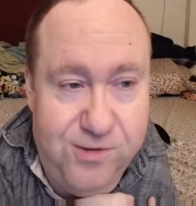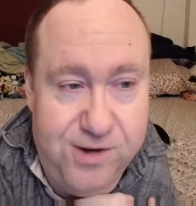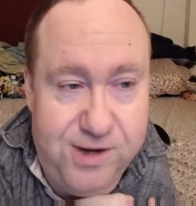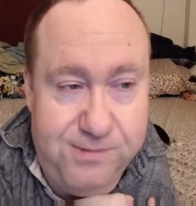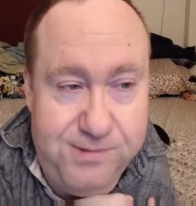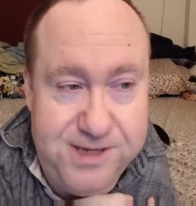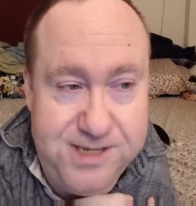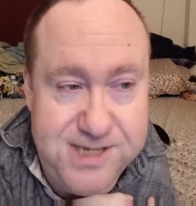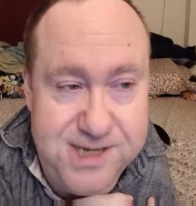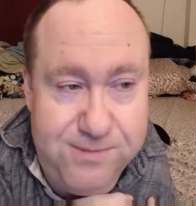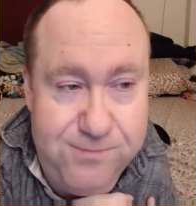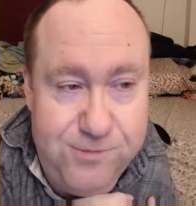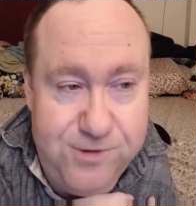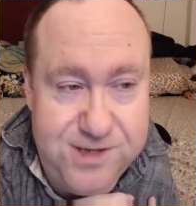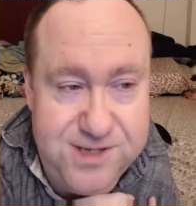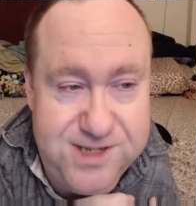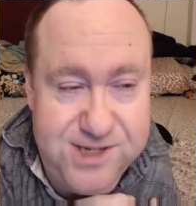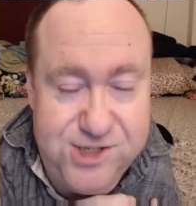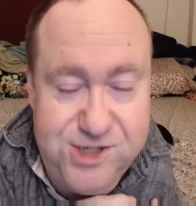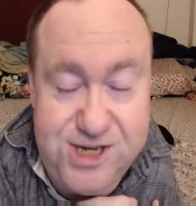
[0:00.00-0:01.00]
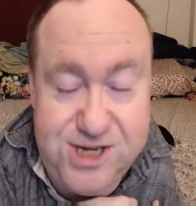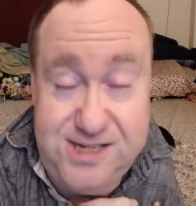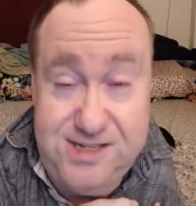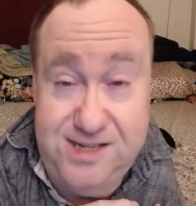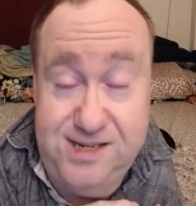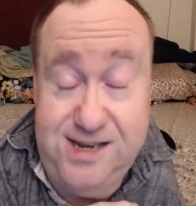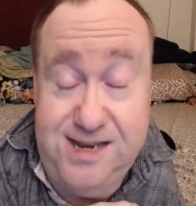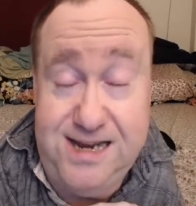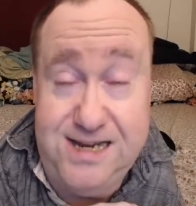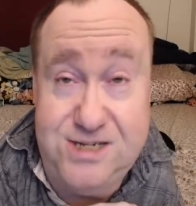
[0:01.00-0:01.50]
I mean, someone
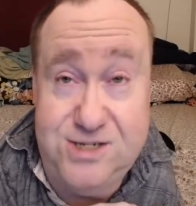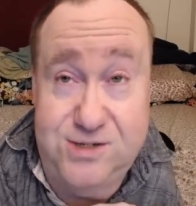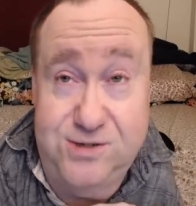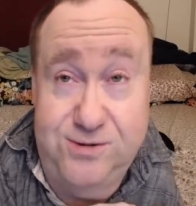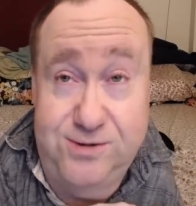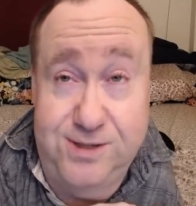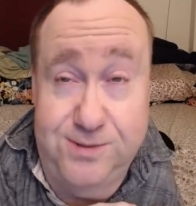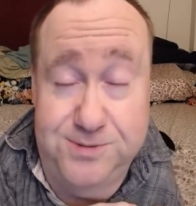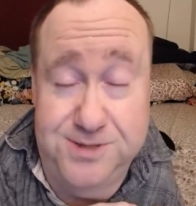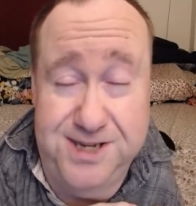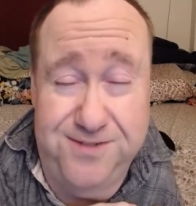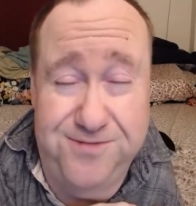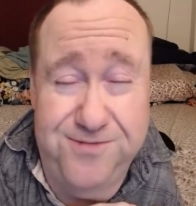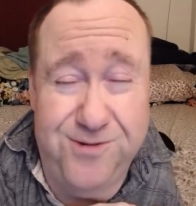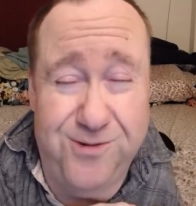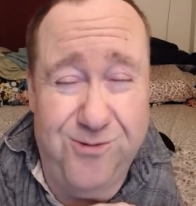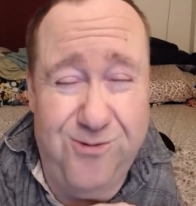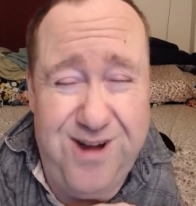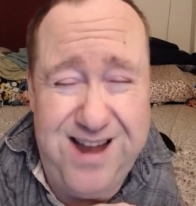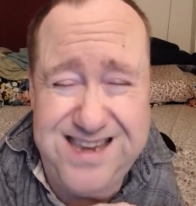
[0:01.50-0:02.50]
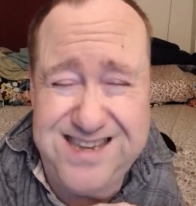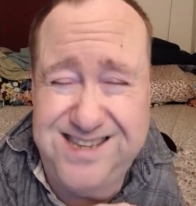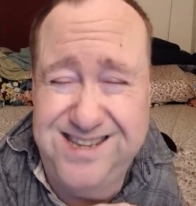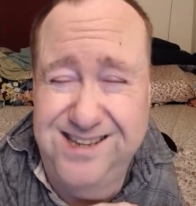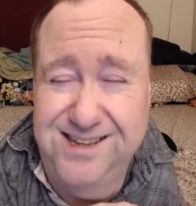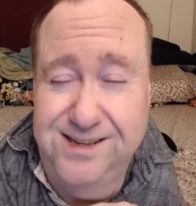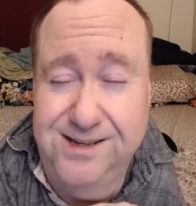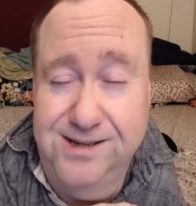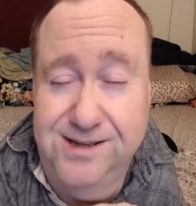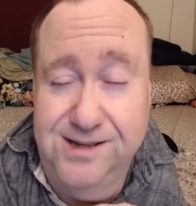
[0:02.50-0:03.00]
suggested that I sue them. It's like, for what?
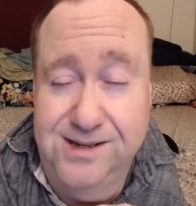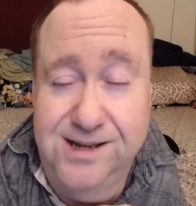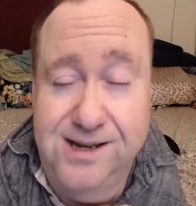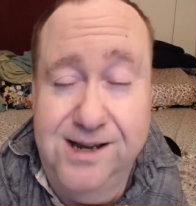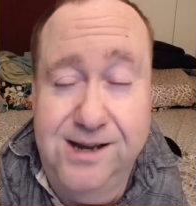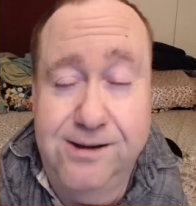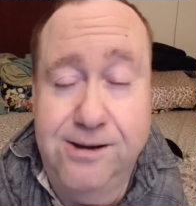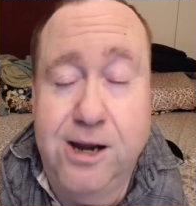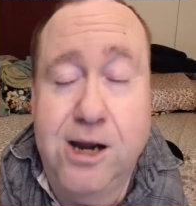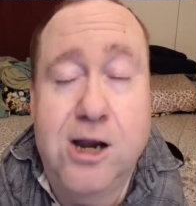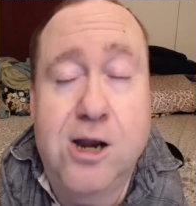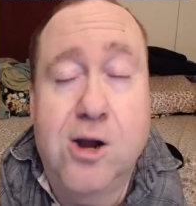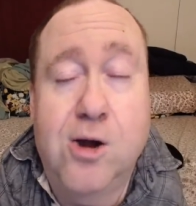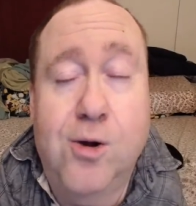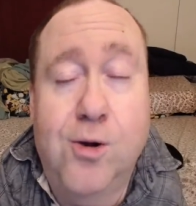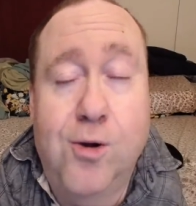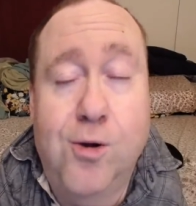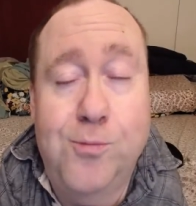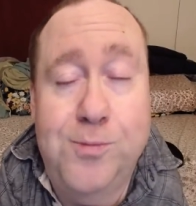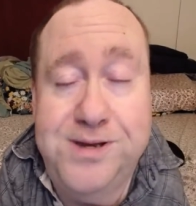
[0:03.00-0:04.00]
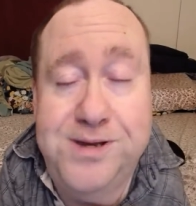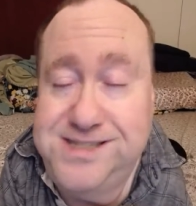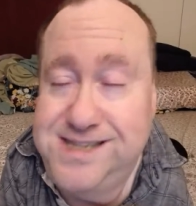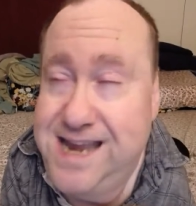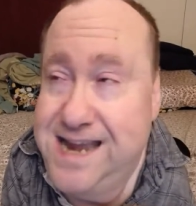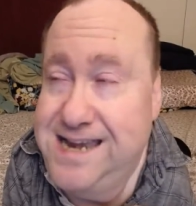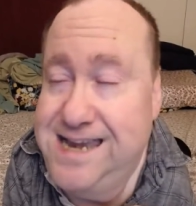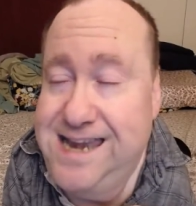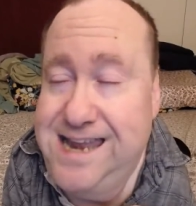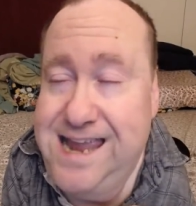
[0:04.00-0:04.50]
I'm gonna go home and
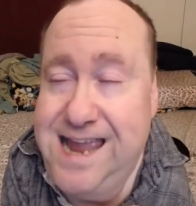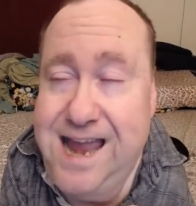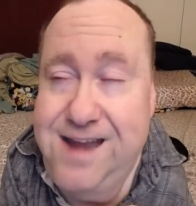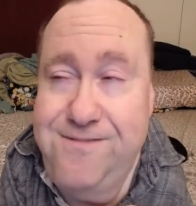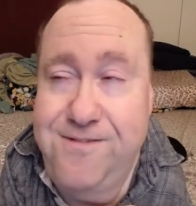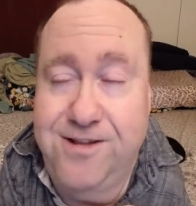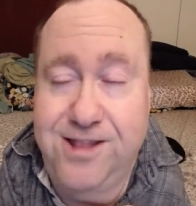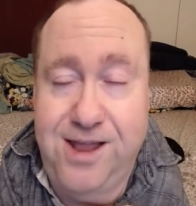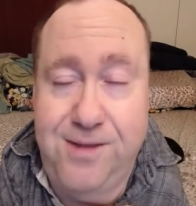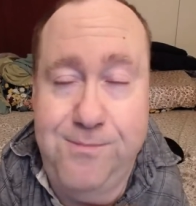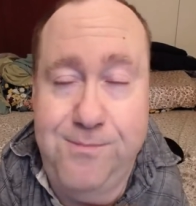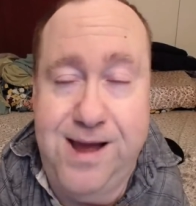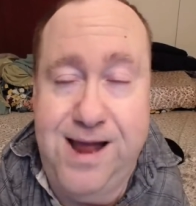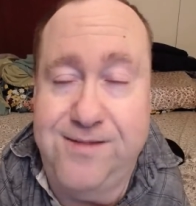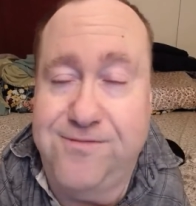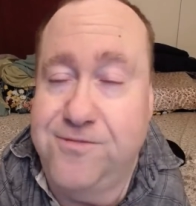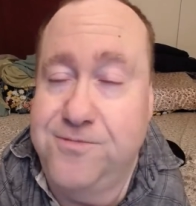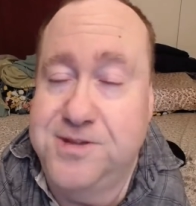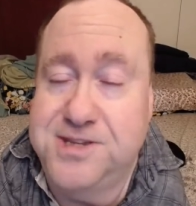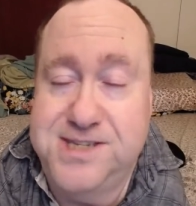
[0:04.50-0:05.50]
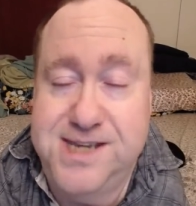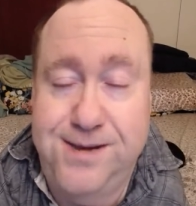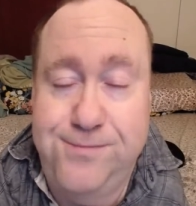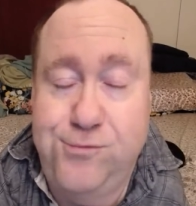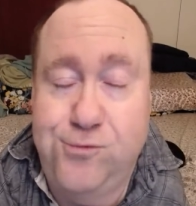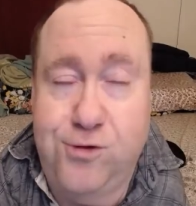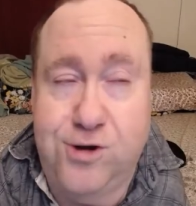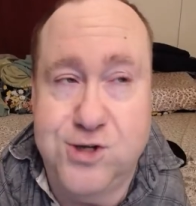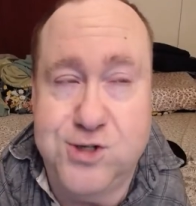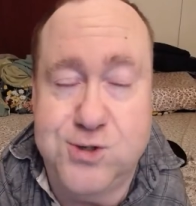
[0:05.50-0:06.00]
take the Advil I bought from the same
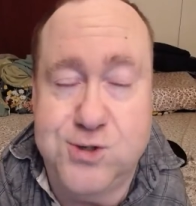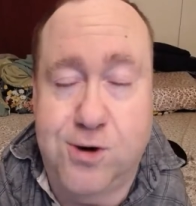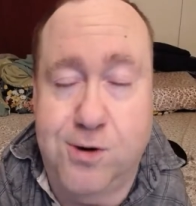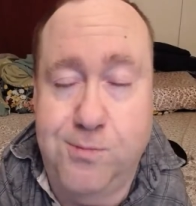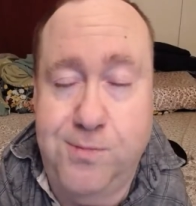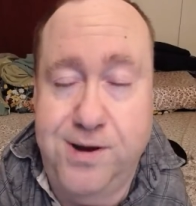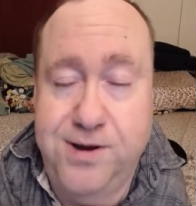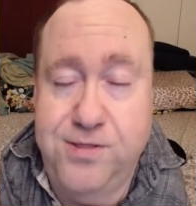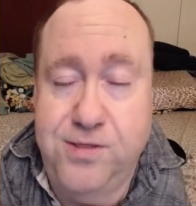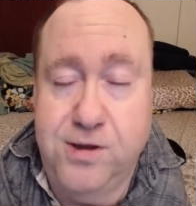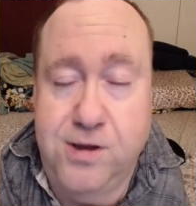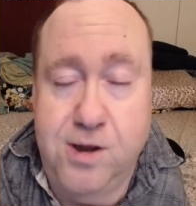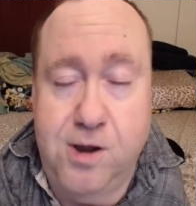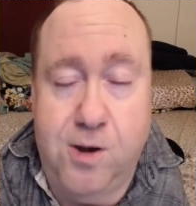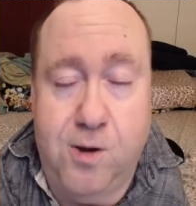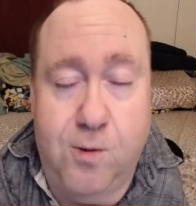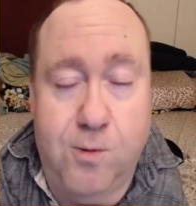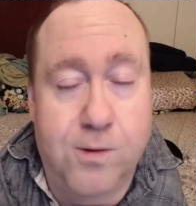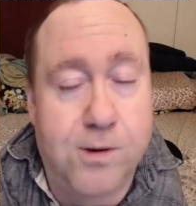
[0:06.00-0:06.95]
drugstore a month ago.